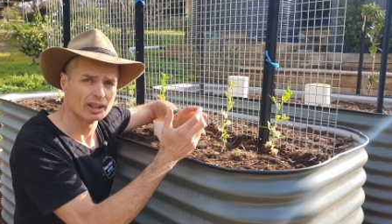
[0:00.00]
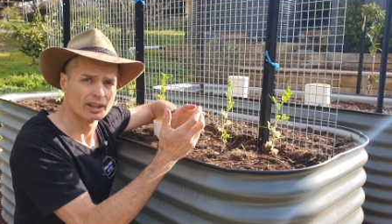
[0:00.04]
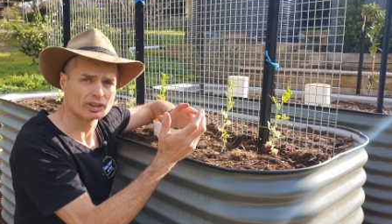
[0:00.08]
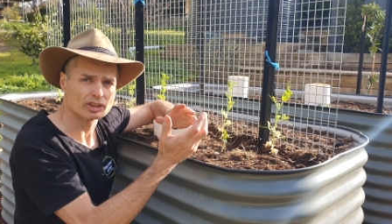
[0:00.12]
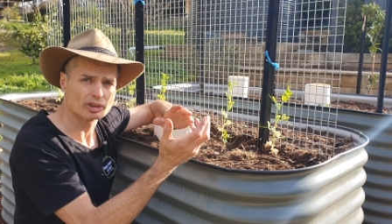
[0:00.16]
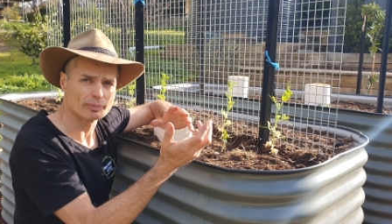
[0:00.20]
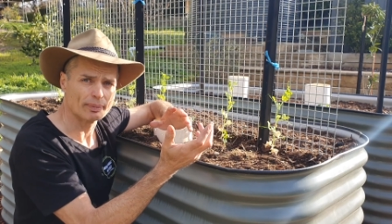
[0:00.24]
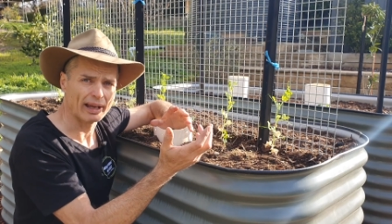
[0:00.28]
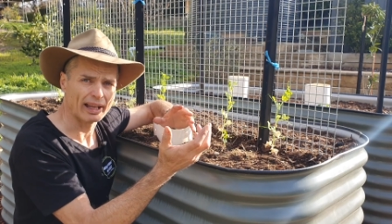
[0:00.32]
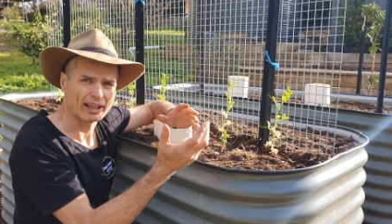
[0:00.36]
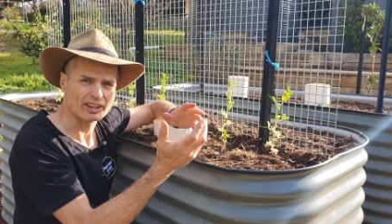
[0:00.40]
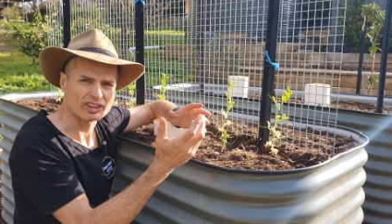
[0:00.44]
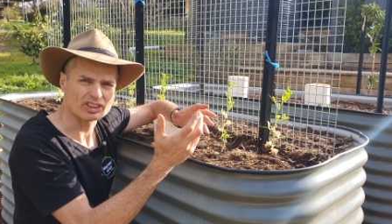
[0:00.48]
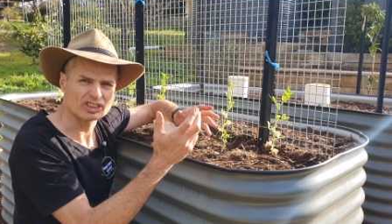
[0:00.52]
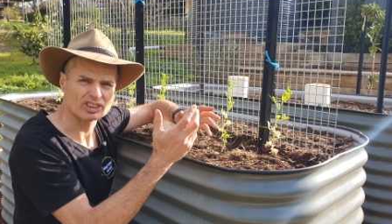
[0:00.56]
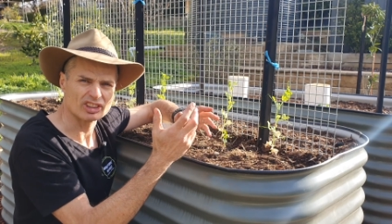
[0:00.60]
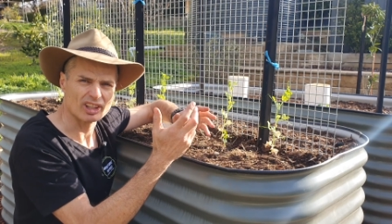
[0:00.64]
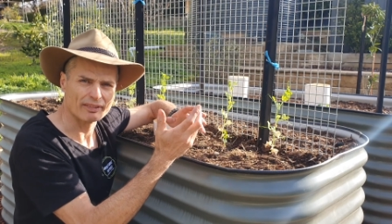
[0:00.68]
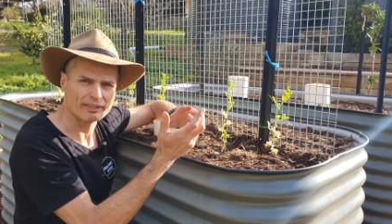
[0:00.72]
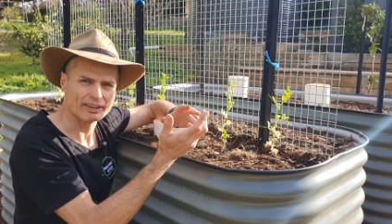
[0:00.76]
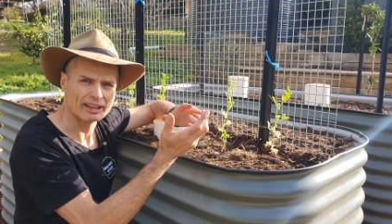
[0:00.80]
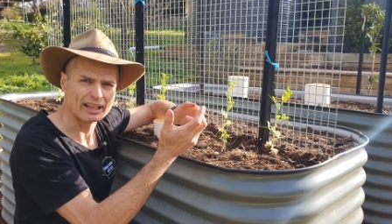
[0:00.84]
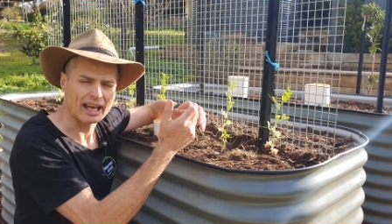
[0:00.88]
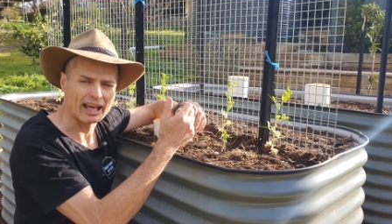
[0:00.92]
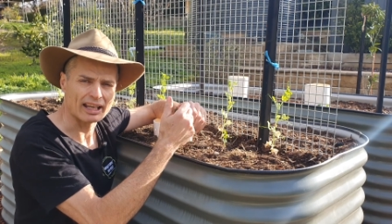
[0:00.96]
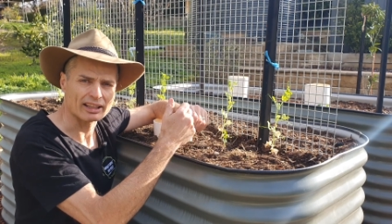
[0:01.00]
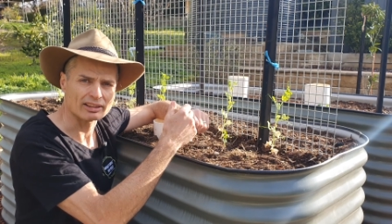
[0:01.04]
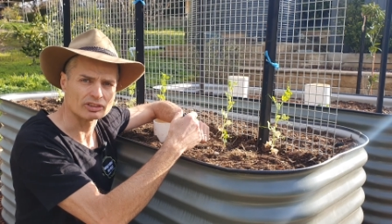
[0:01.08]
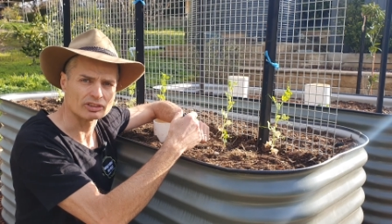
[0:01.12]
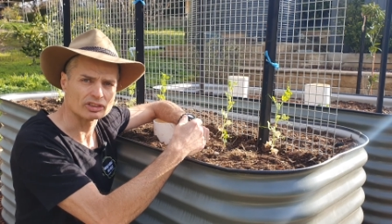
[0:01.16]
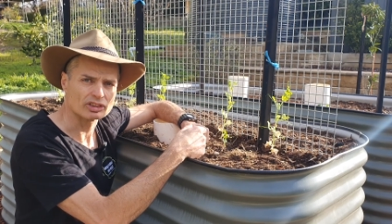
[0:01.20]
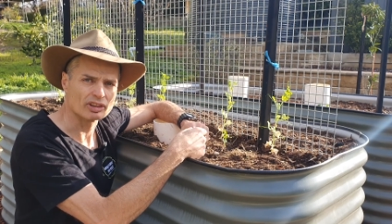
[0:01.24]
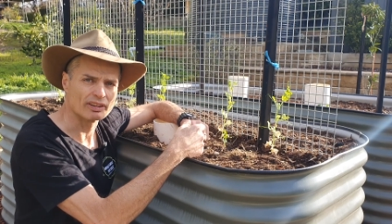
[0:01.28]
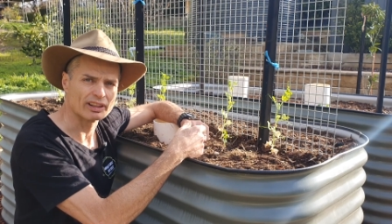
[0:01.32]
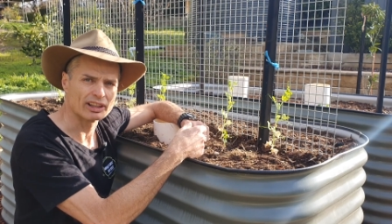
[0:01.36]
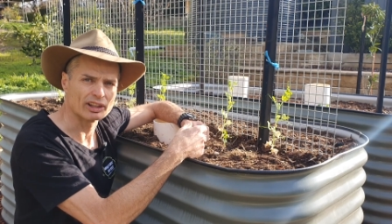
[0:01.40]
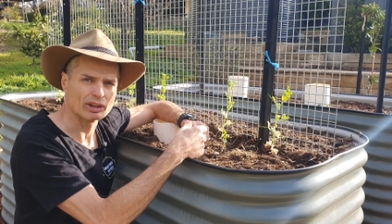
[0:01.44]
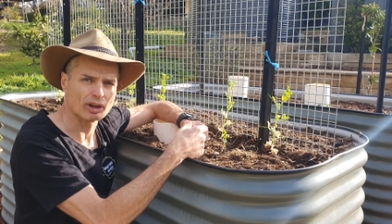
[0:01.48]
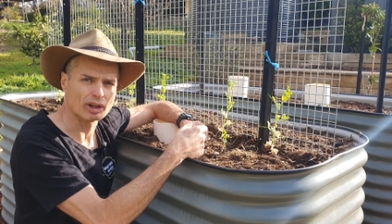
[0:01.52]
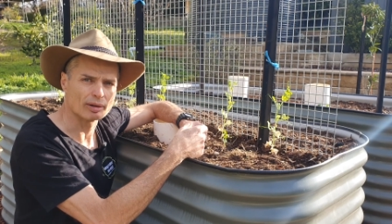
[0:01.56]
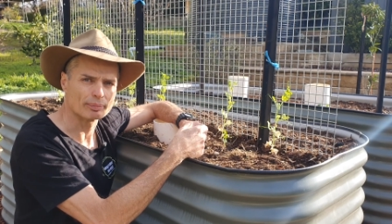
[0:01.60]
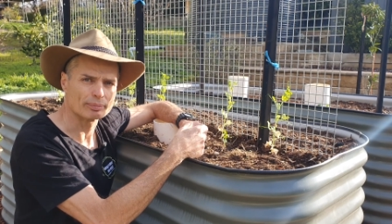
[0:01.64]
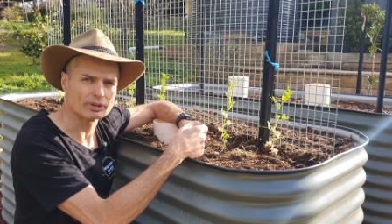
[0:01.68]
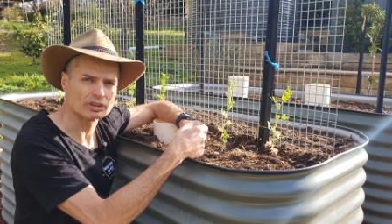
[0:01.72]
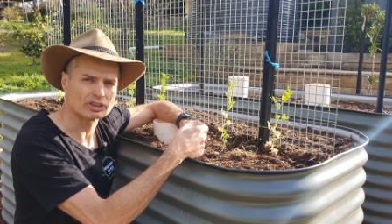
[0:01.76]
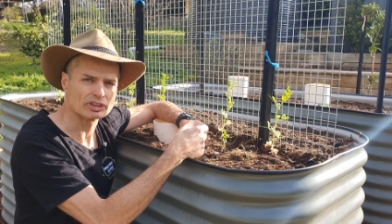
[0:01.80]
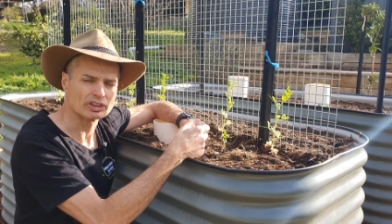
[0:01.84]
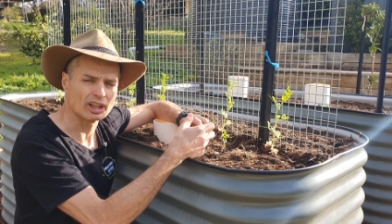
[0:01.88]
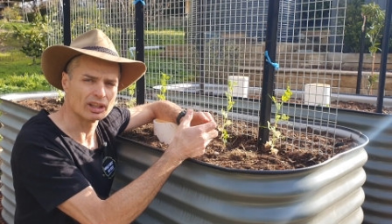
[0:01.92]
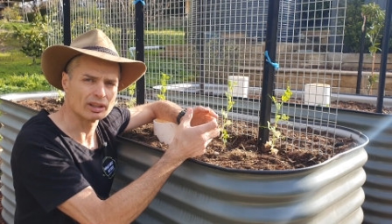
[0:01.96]
It's about
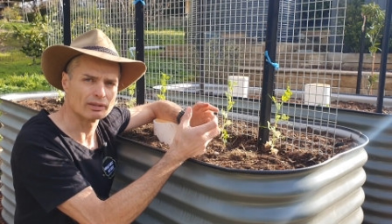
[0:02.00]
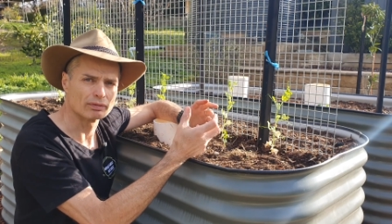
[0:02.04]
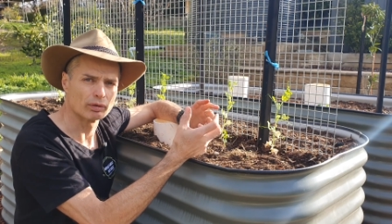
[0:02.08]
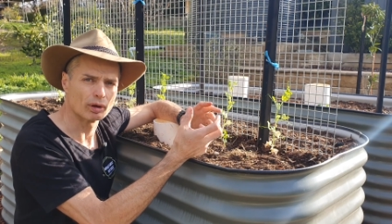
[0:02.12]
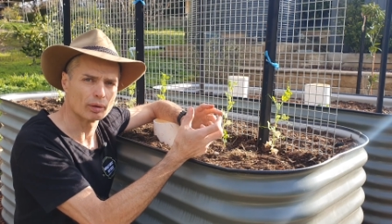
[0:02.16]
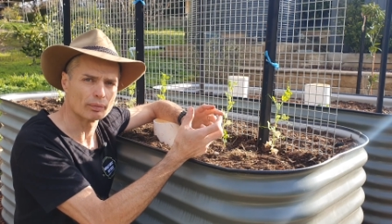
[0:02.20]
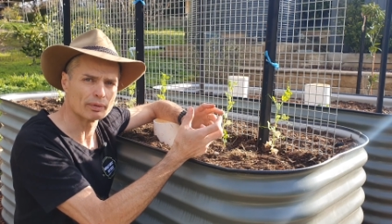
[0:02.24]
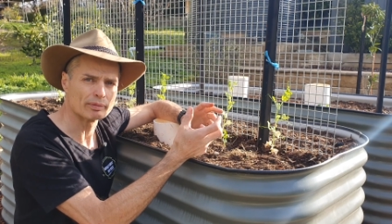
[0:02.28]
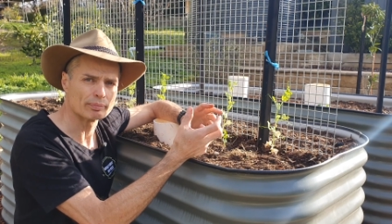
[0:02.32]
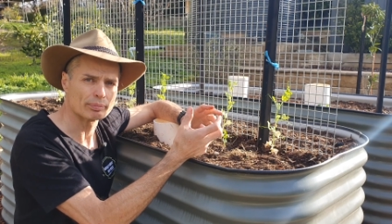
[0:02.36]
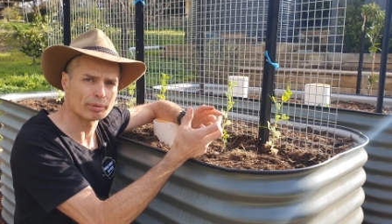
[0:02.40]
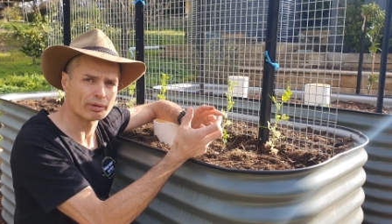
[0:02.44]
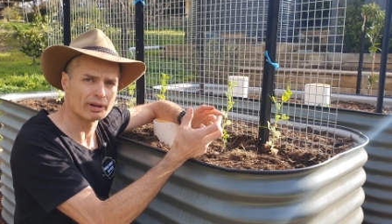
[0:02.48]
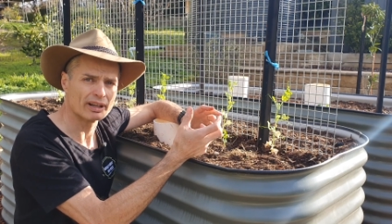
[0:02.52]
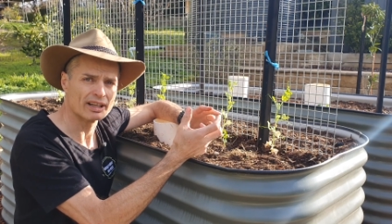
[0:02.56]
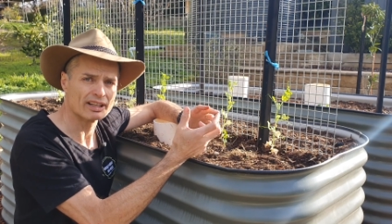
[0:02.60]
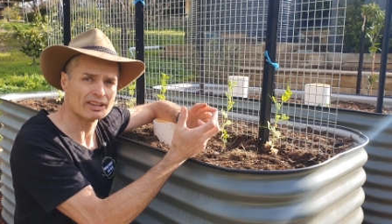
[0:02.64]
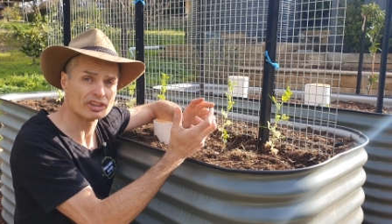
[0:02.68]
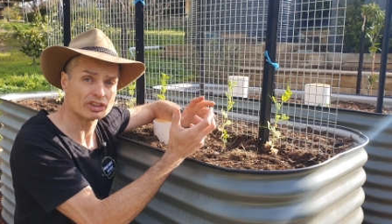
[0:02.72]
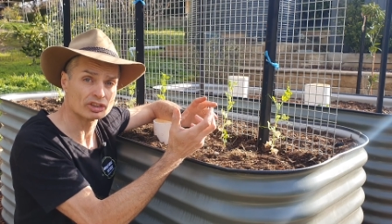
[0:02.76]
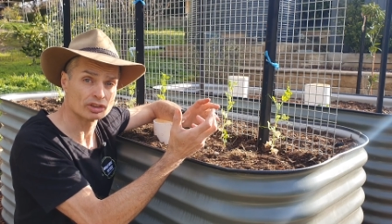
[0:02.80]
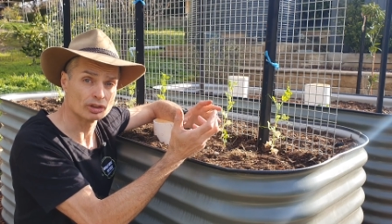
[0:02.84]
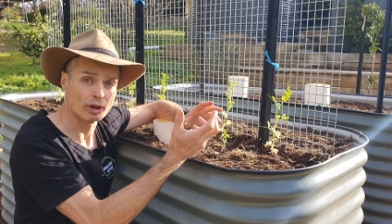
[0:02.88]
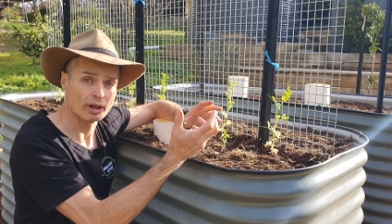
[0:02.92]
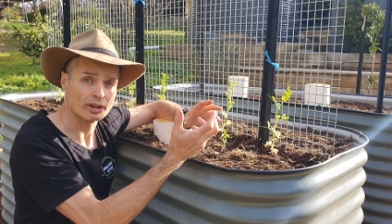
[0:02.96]
78-79% of what we breathe is